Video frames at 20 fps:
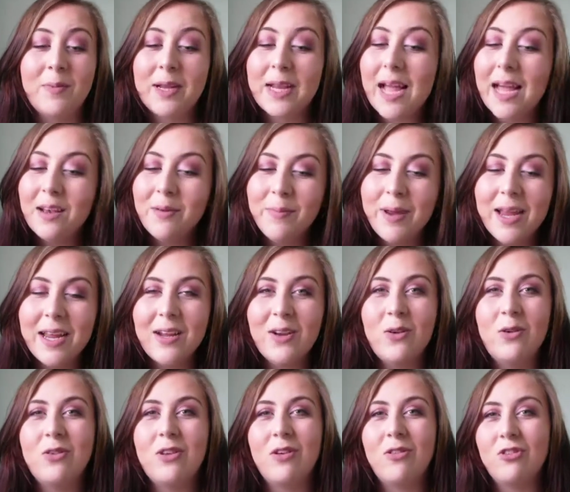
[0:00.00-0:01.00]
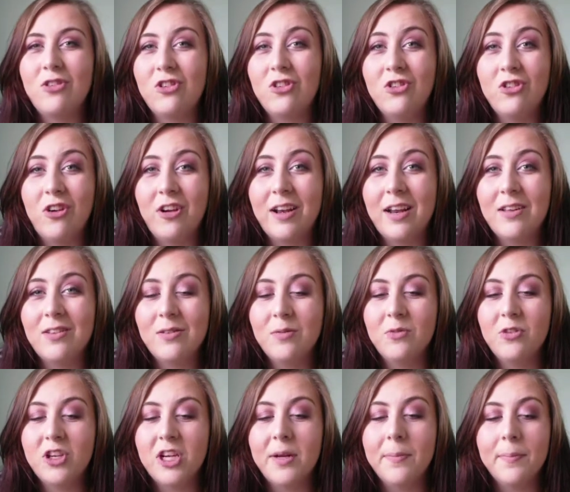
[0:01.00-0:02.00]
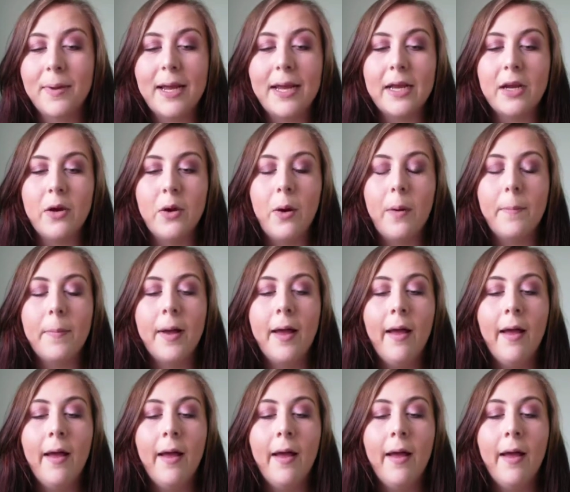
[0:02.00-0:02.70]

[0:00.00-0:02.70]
Academy because I was just trying out some cheap makeup.